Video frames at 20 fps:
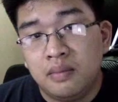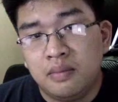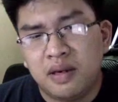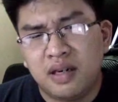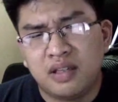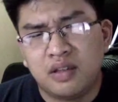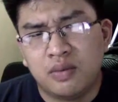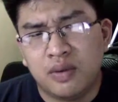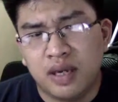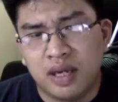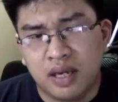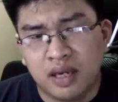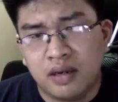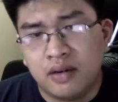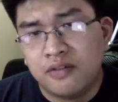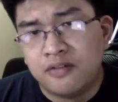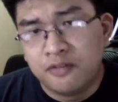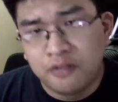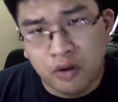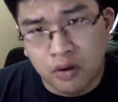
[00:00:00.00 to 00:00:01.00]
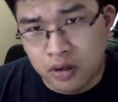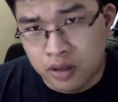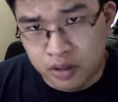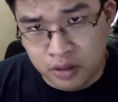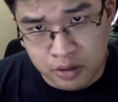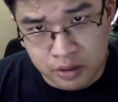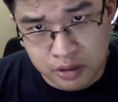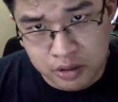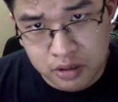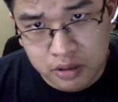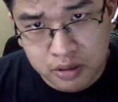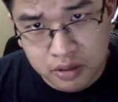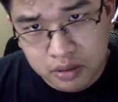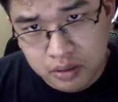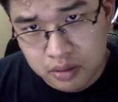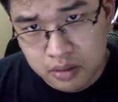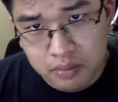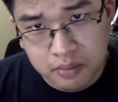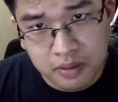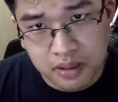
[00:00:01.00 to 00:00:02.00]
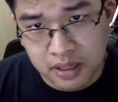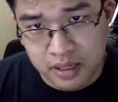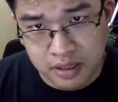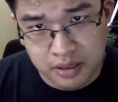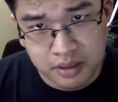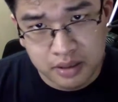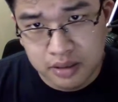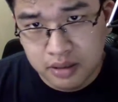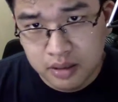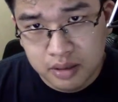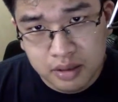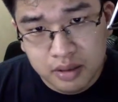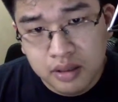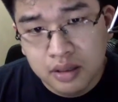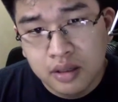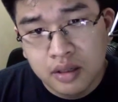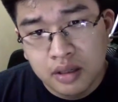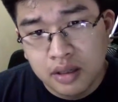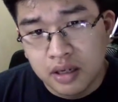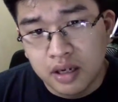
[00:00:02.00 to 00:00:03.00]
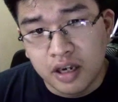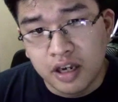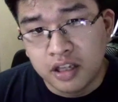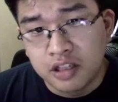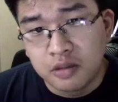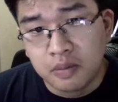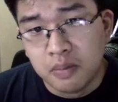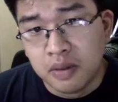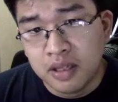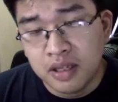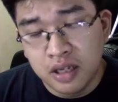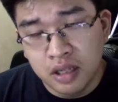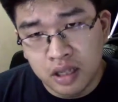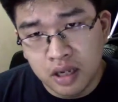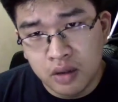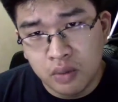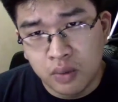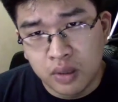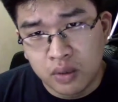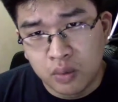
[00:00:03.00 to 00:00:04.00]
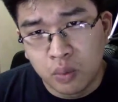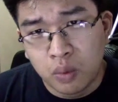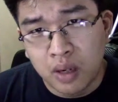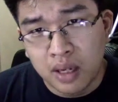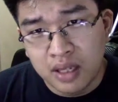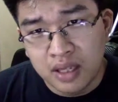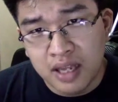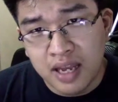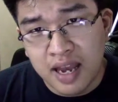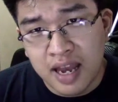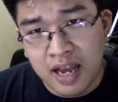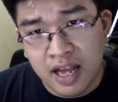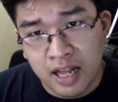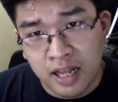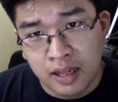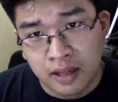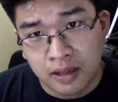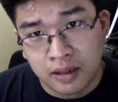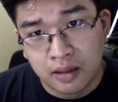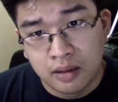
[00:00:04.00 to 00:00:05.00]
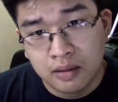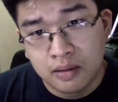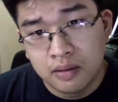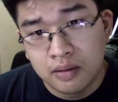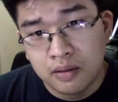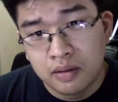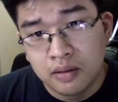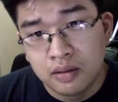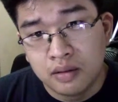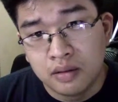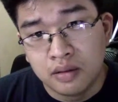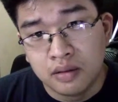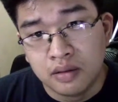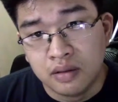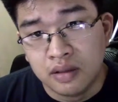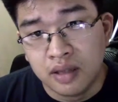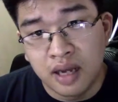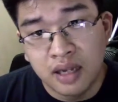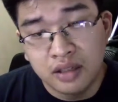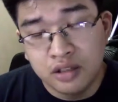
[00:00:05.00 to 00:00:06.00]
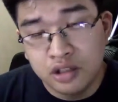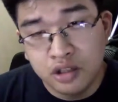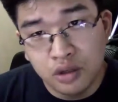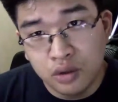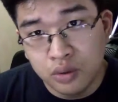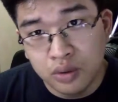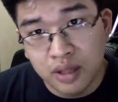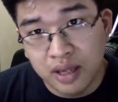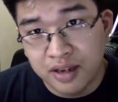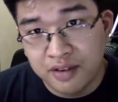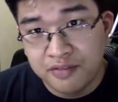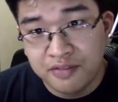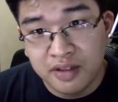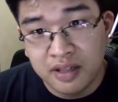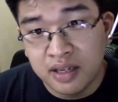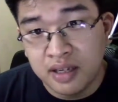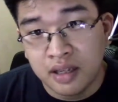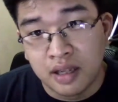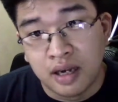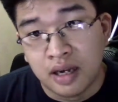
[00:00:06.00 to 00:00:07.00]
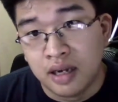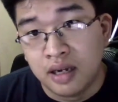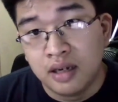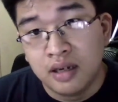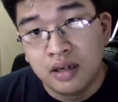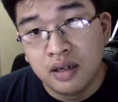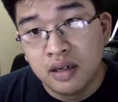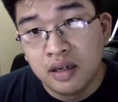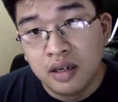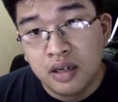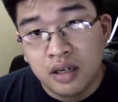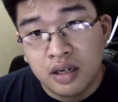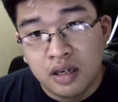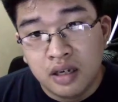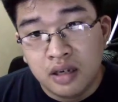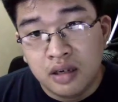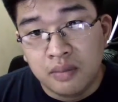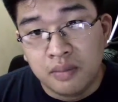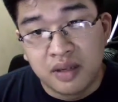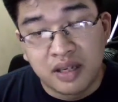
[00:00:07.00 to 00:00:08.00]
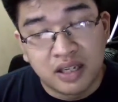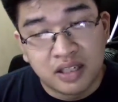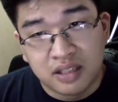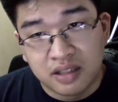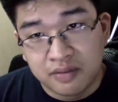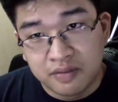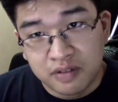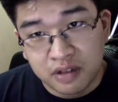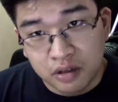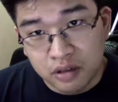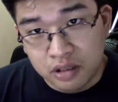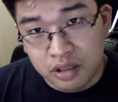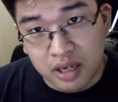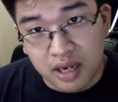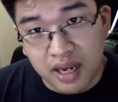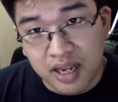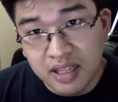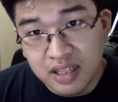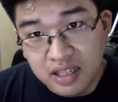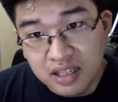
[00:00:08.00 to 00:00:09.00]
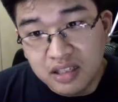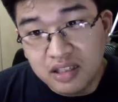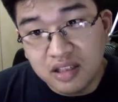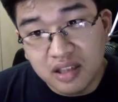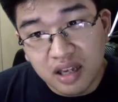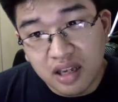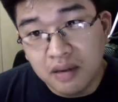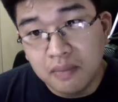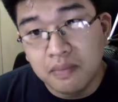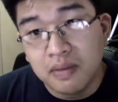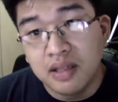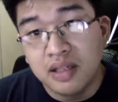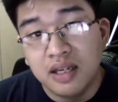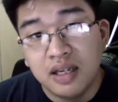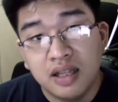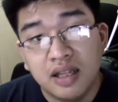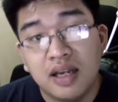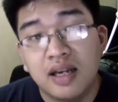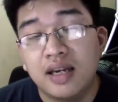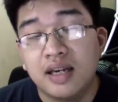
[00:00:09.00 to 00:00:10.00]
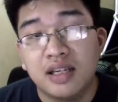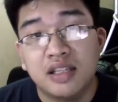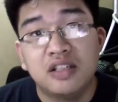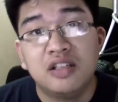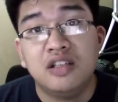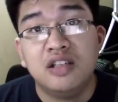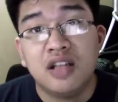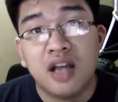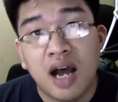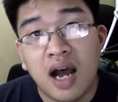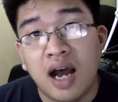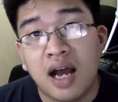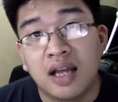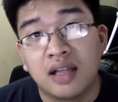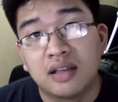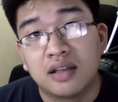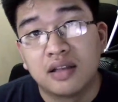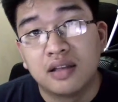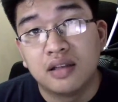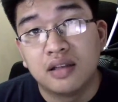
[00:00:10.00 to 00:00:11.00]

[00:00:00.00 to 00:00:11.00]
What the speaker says: By the way, foreigners, please, it's Manila with one L, not two like vanilla, because if there's anything Manila is not,